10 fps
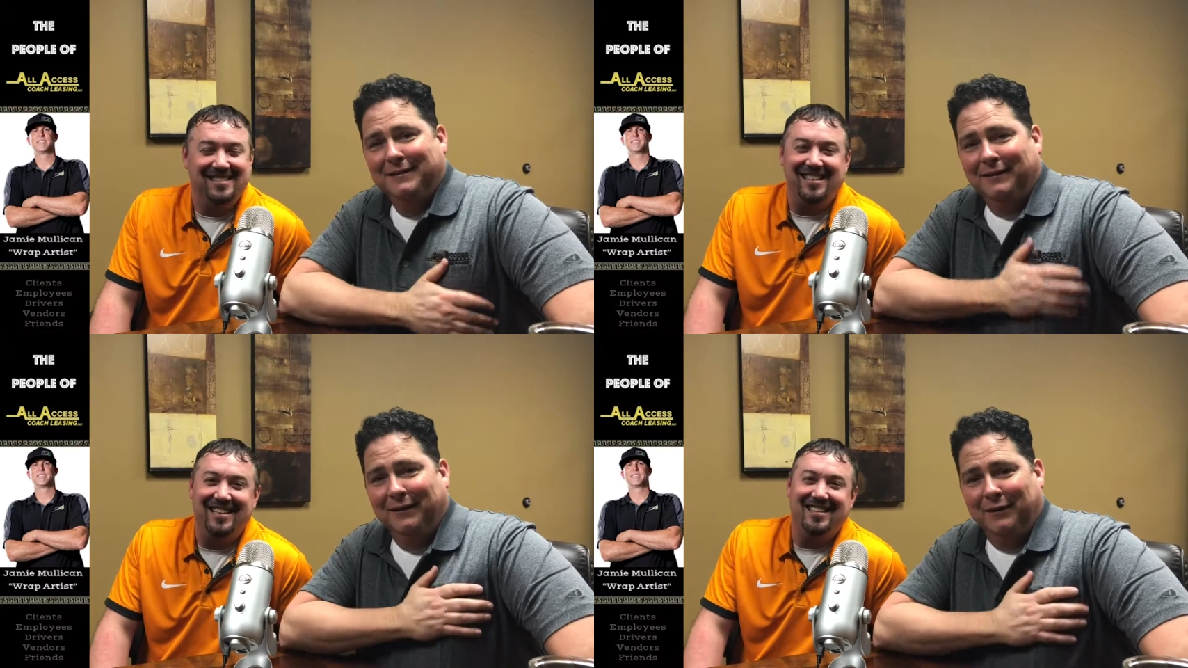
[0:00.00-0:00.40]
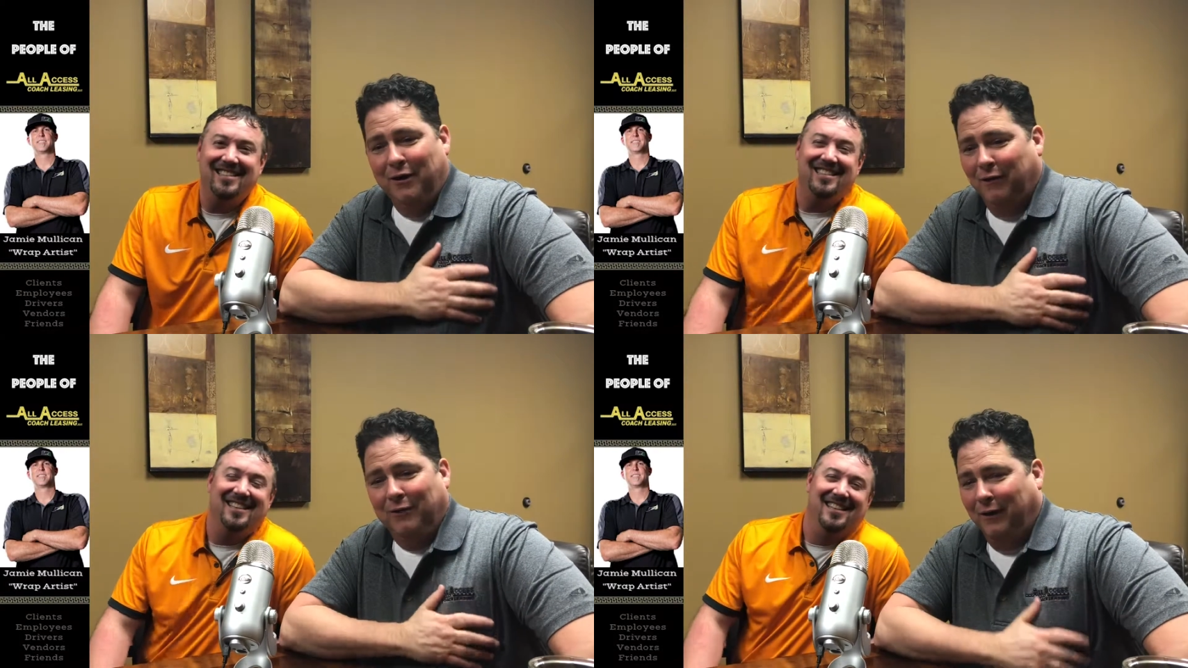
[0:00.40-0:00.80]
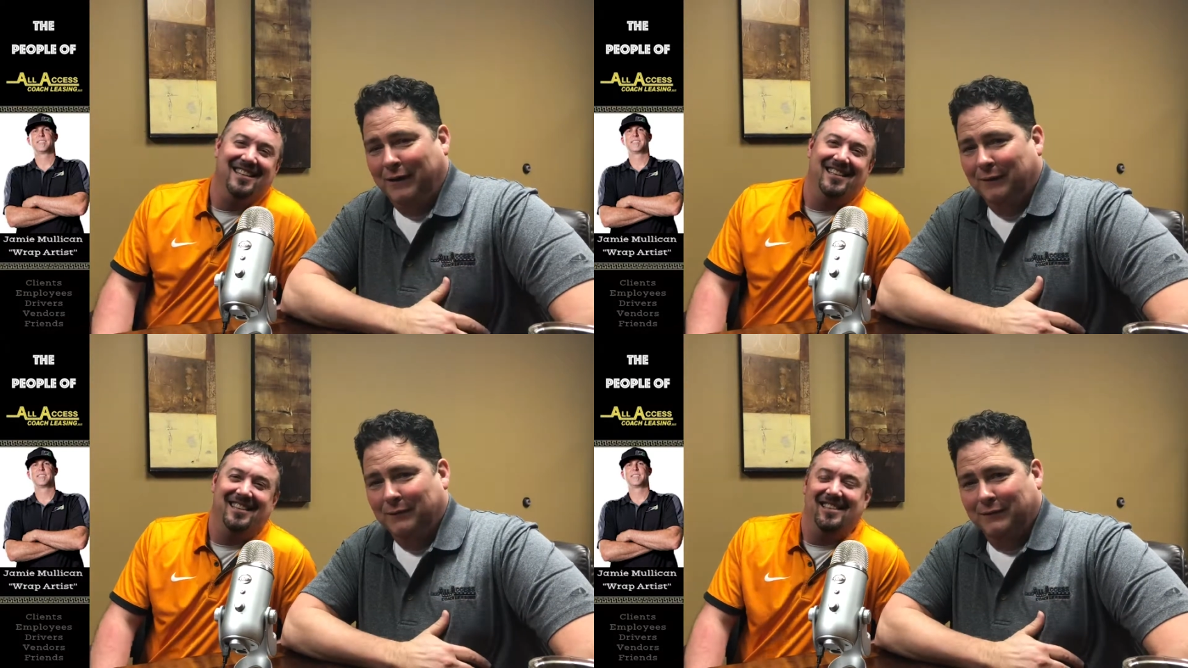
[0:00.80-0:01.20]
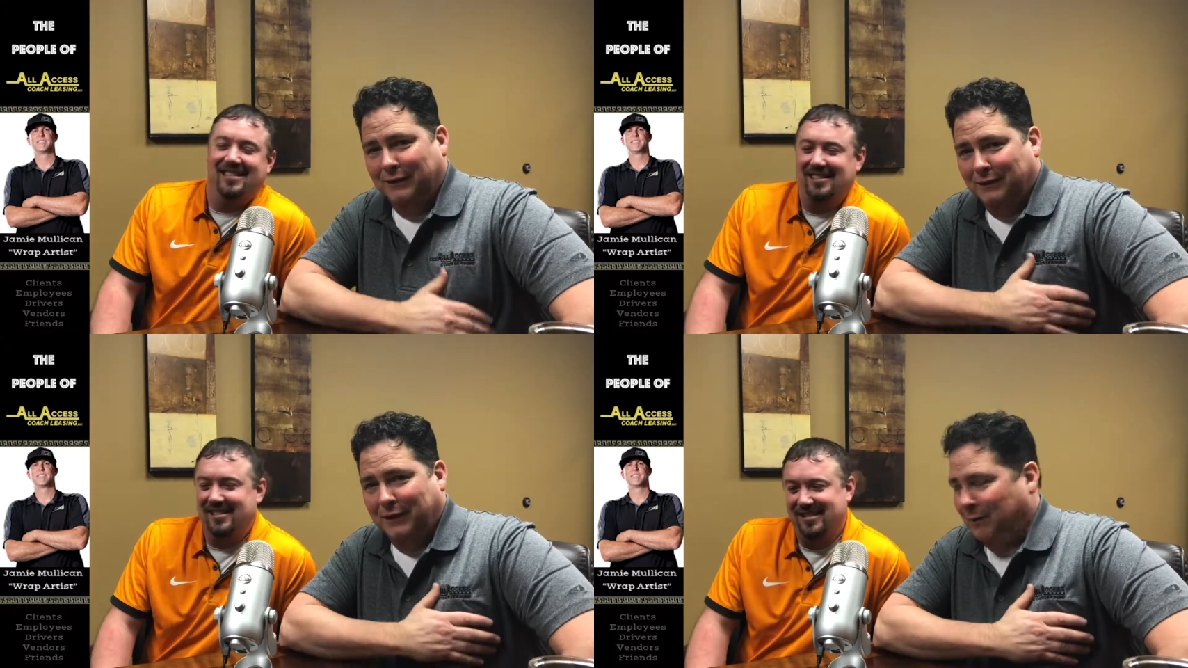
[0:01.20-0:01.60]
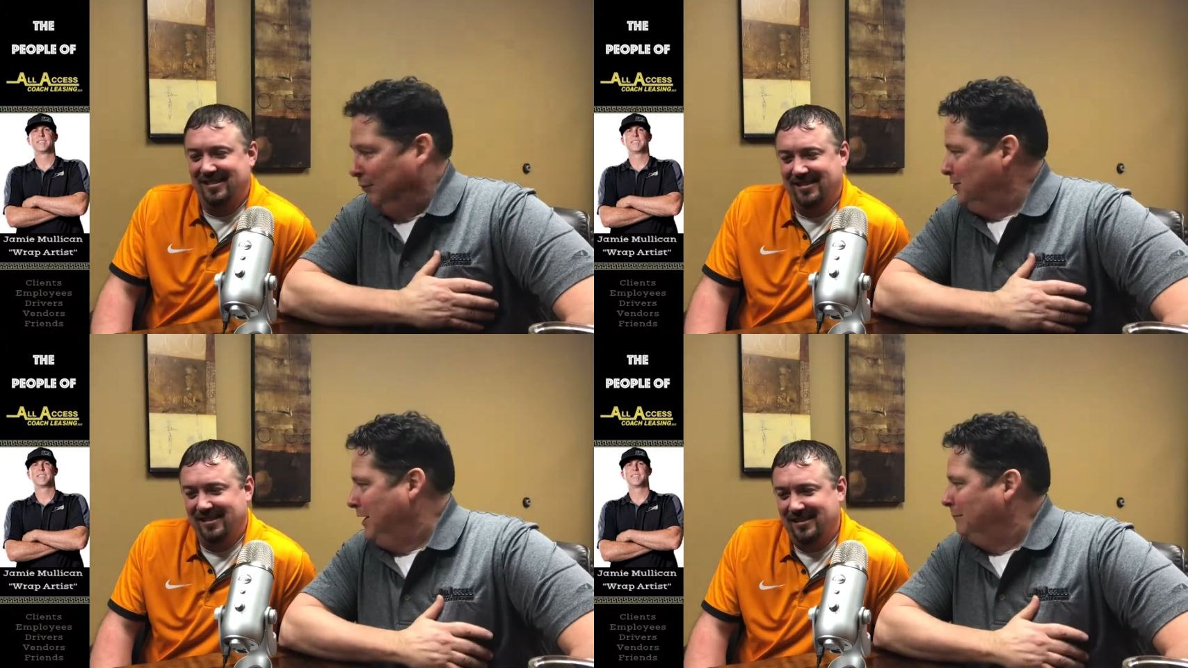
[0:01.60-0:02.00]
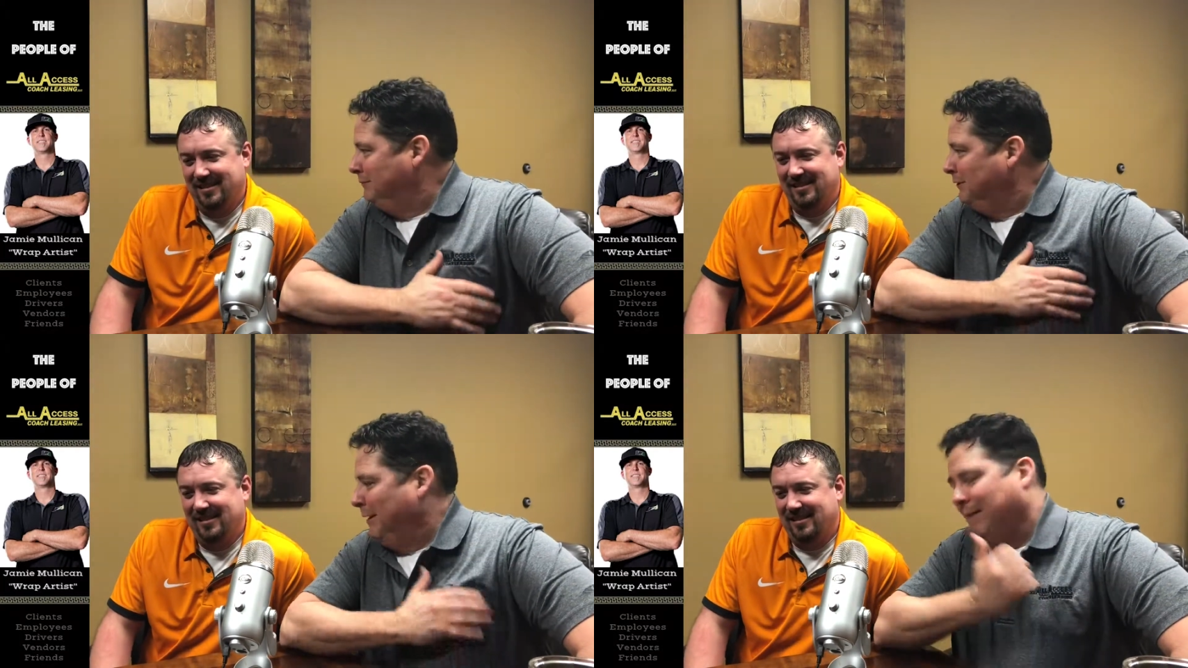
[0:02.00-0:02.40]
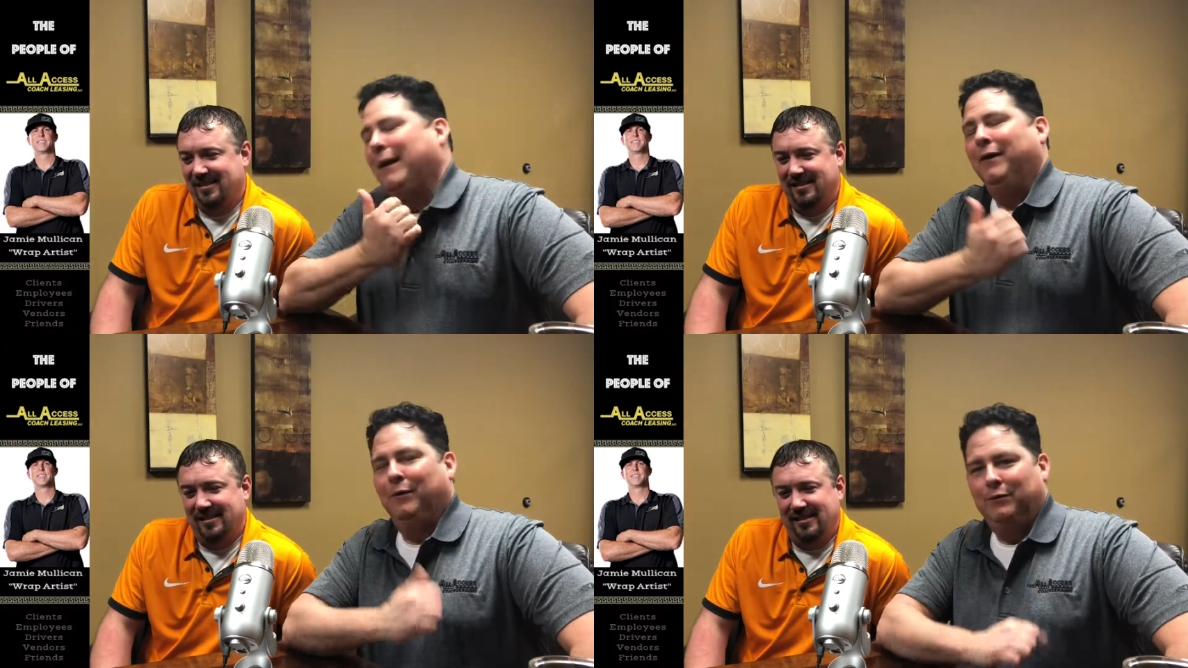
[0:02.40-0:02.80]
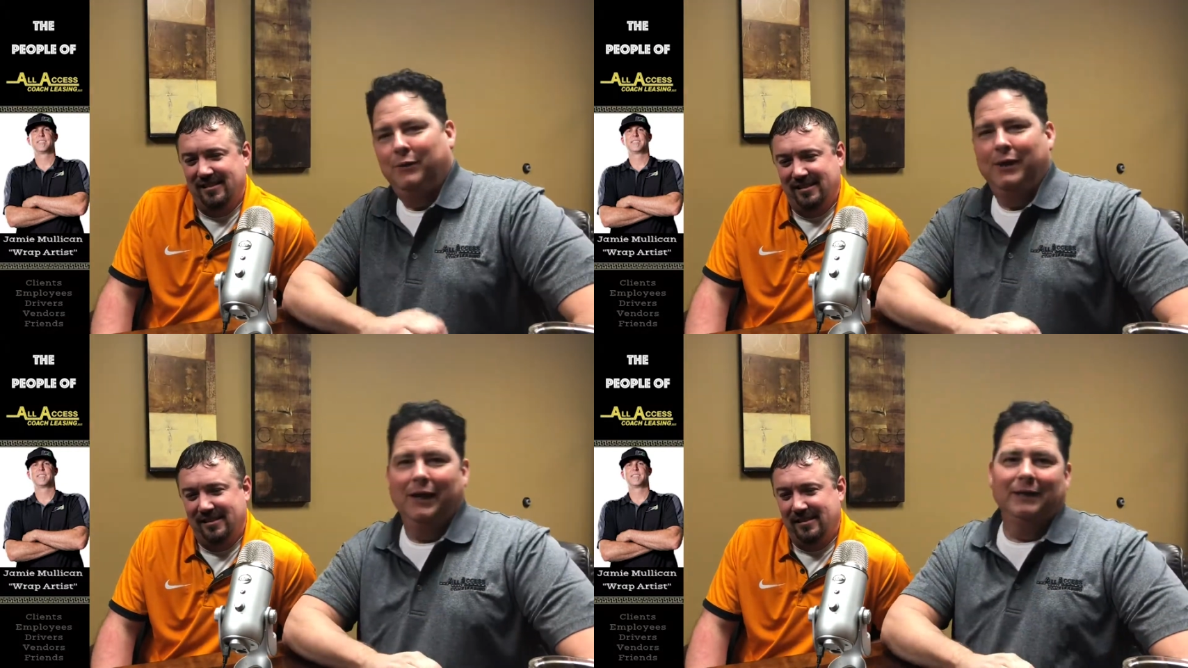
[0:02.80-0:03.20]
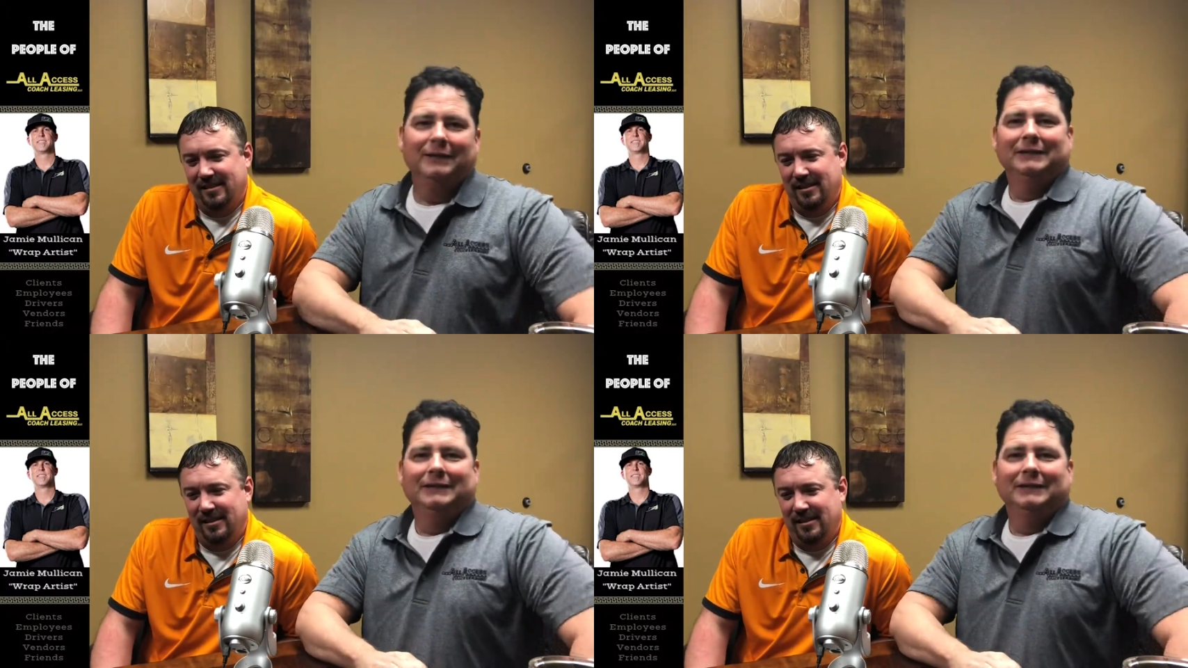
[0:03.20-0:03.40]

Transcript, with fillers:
Speaker 1: yeah. uh, golf cart and it was a terrible job. So I might have known you did it.